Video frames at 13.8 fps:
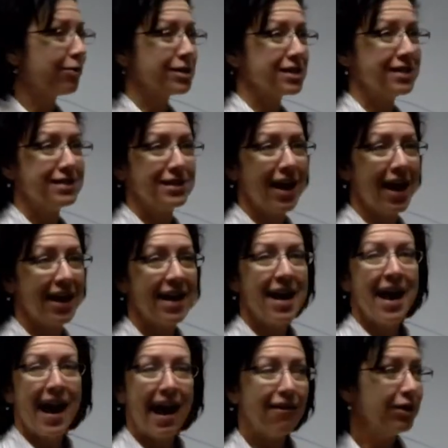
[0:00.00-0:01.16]
hours in a day.
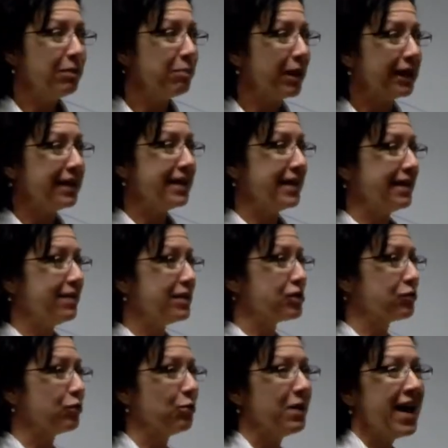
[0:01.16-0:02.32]
Everybody in
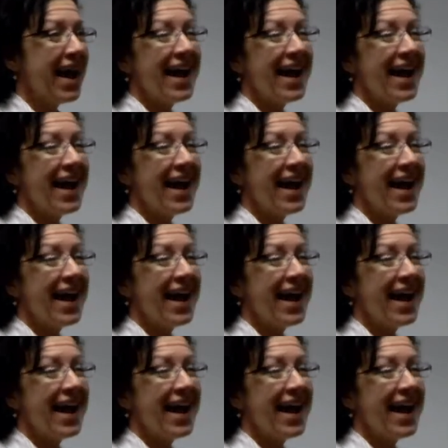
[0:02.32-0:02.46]
this room